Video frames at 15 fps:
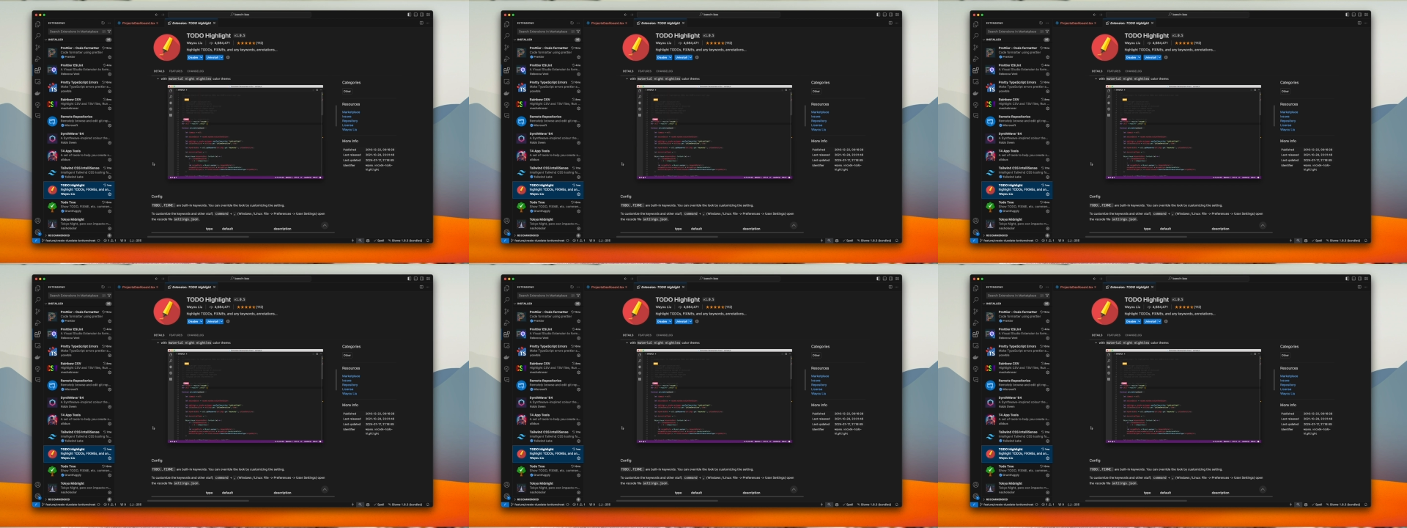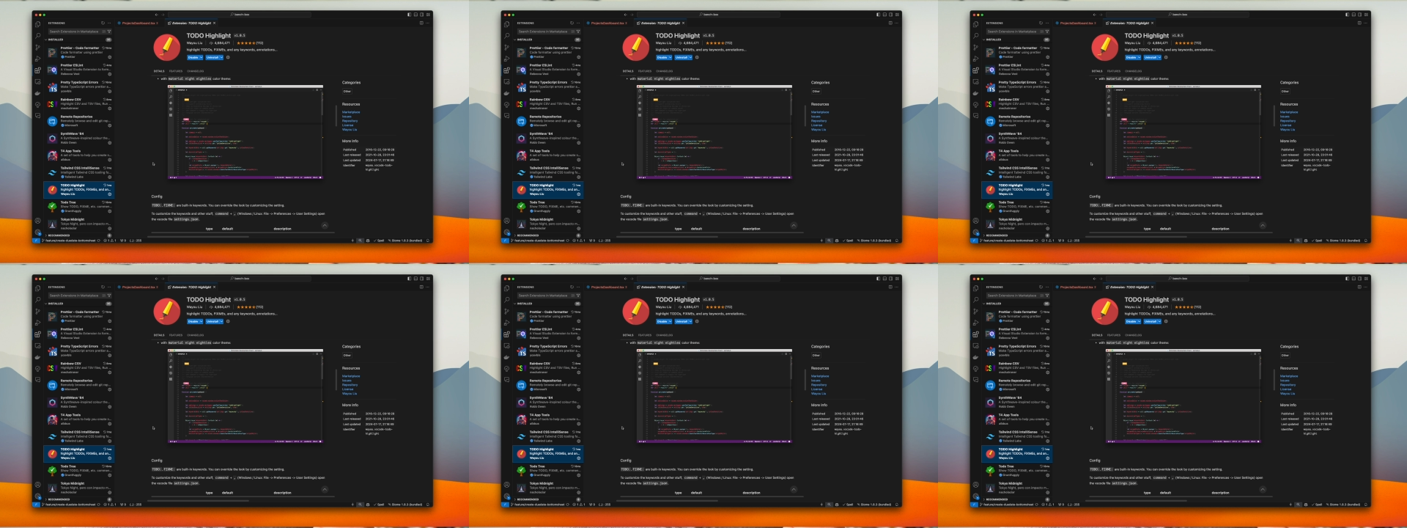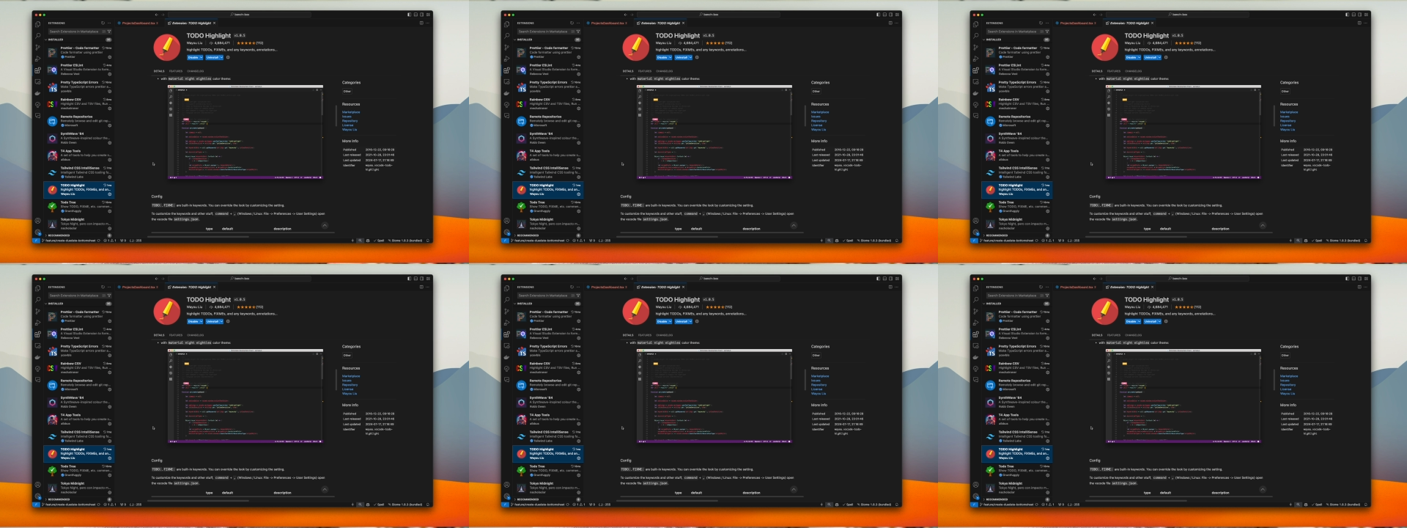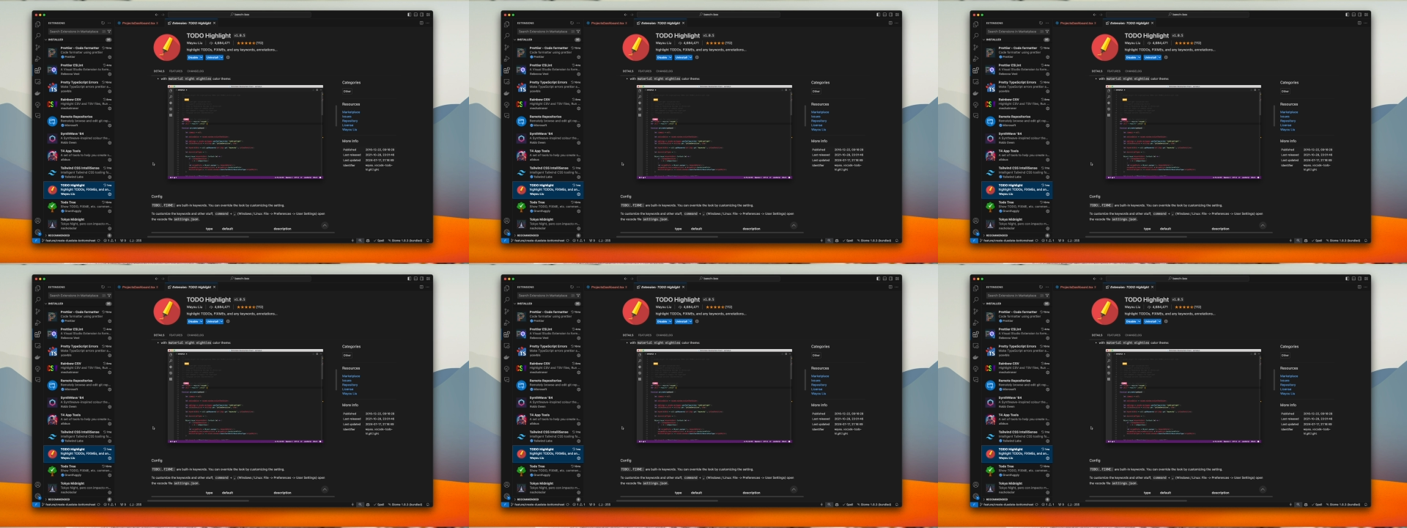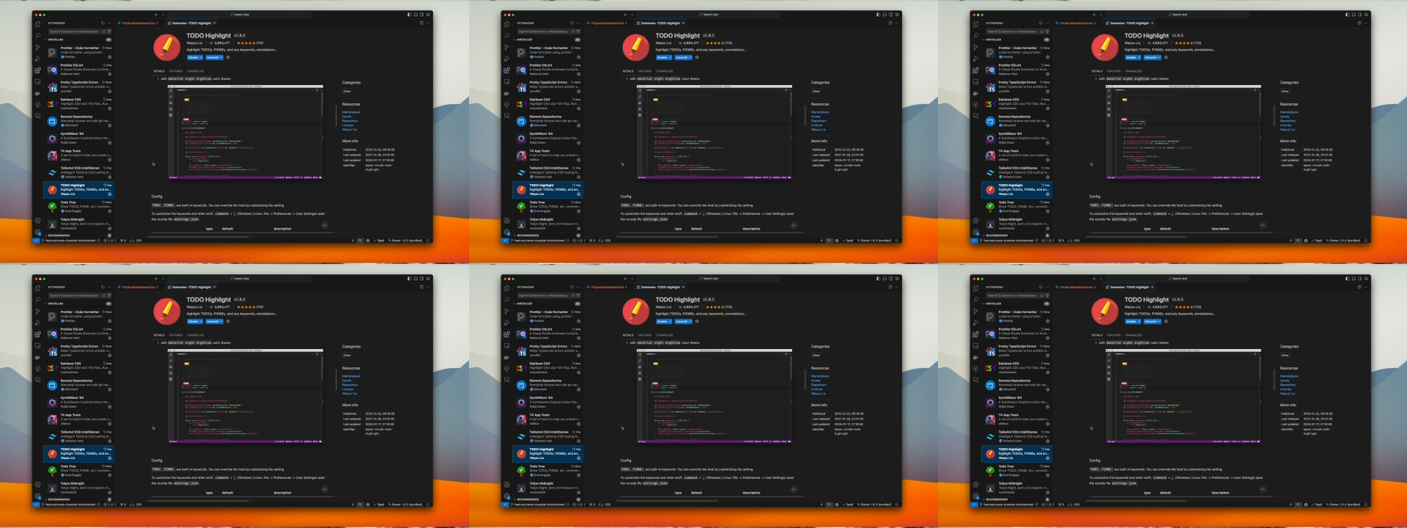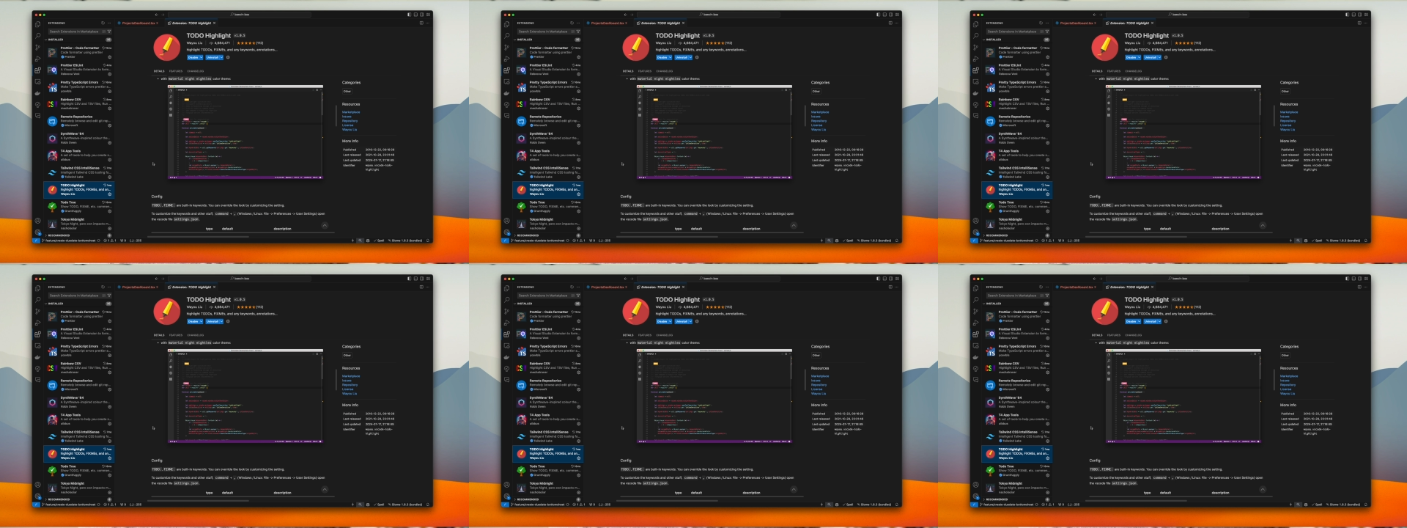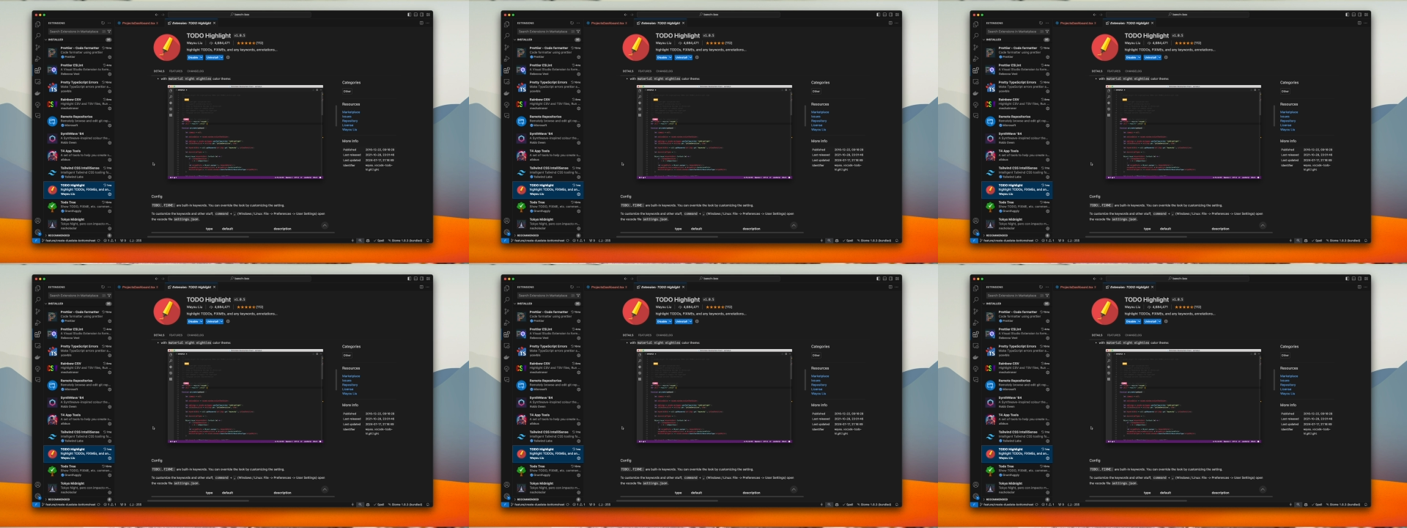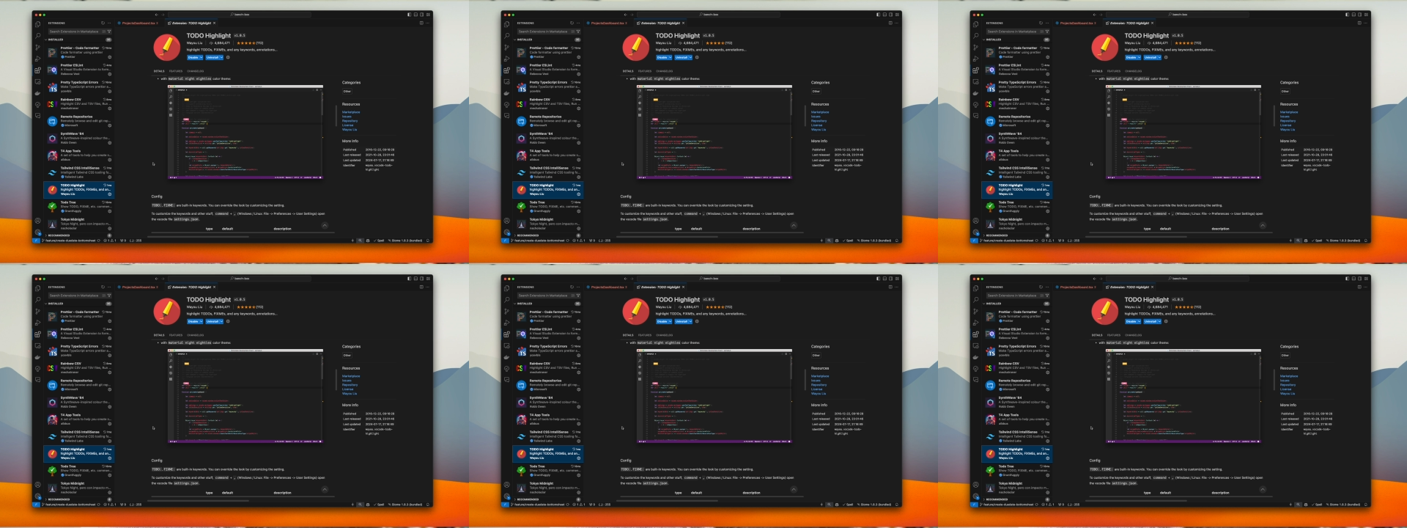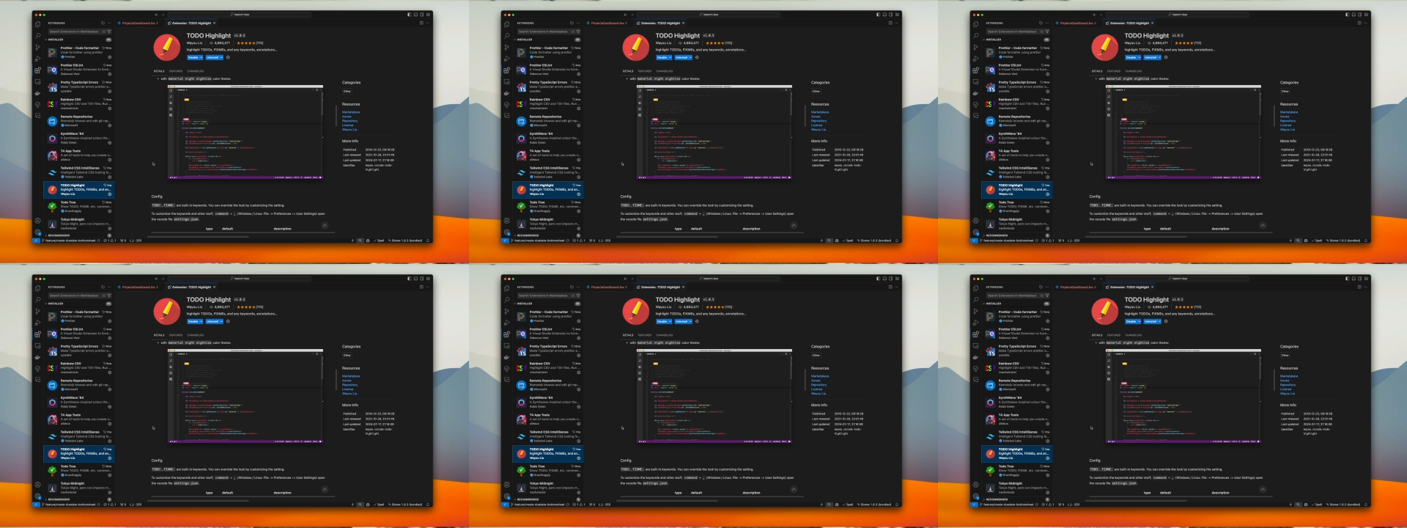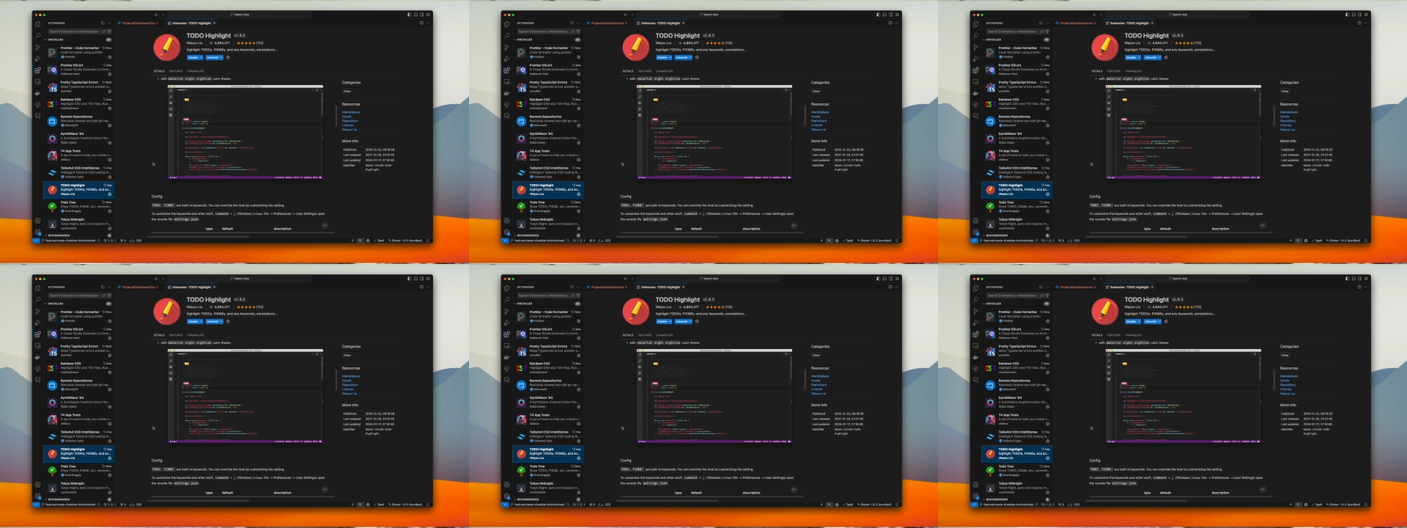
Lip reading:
(no speaker visible)